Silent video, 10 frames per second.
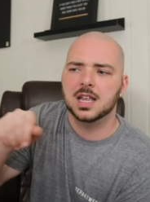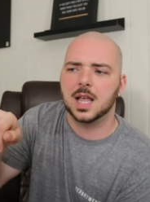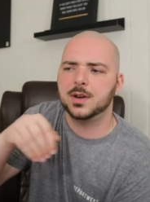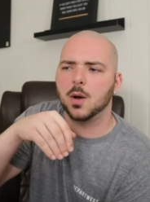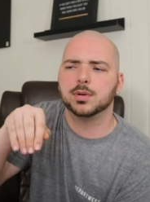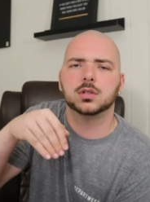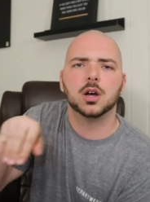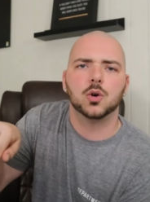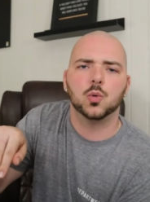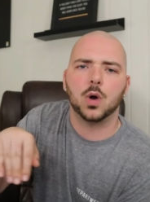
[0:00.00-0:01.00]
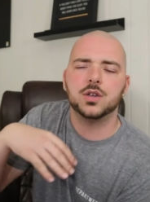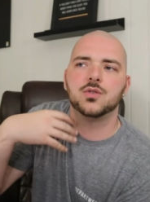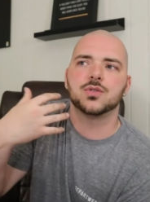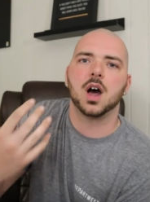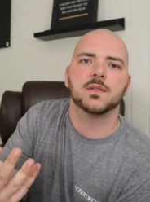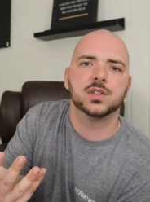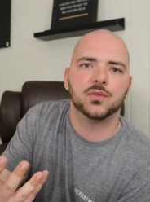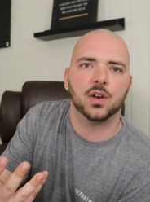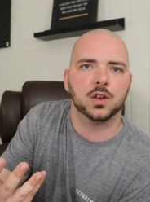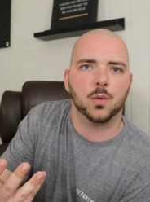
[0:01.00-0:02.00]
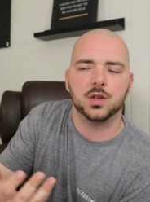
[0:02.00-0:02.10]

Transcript: Let me know below what you thought of this video,